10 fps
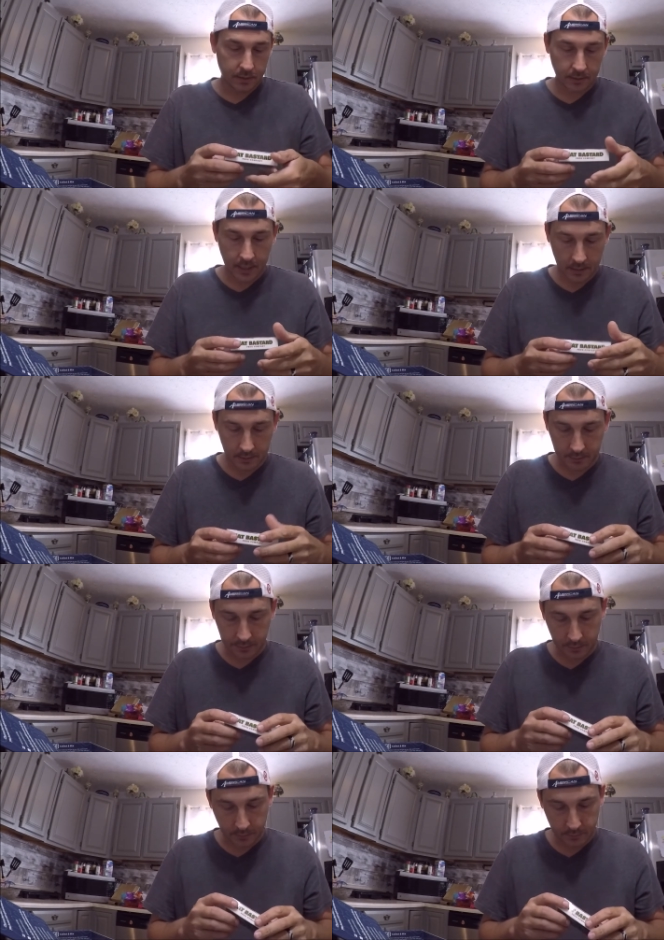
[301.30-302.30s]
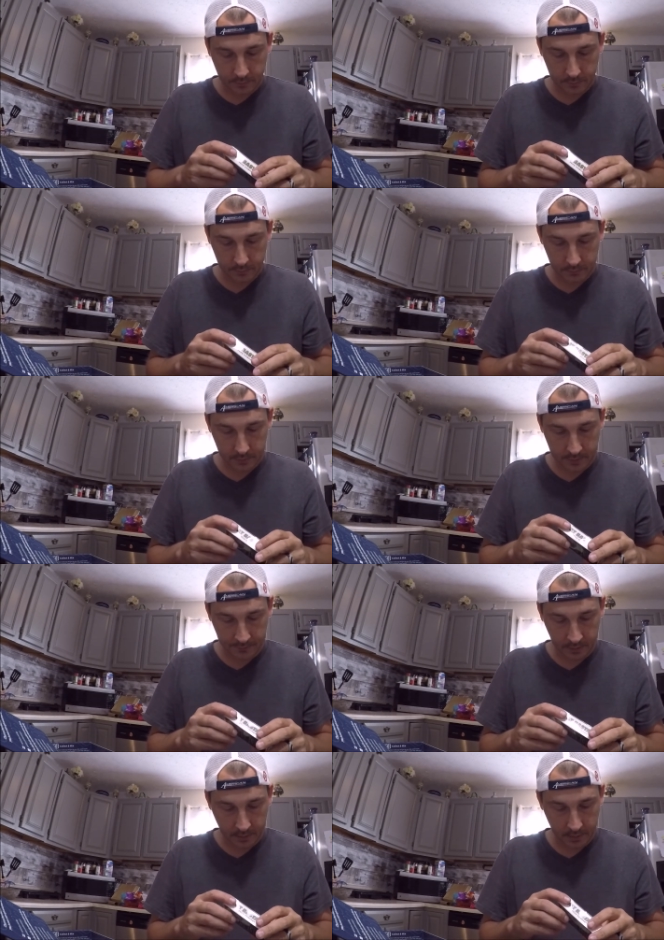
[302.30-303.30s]
Kind of looks cool.
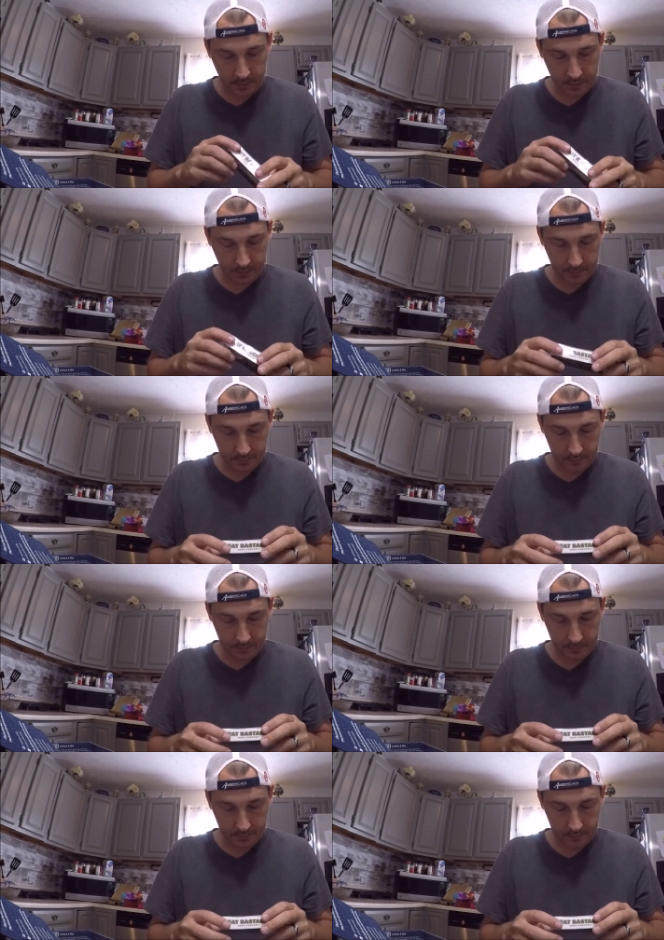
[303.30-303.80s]
Different color.